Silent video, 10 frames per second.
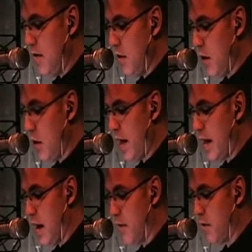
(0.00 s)
even though
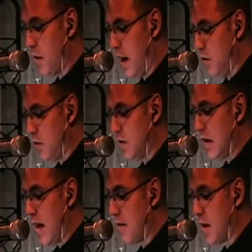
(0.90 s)
they come from
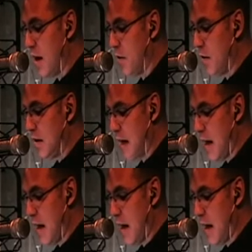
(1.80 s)
countries that have government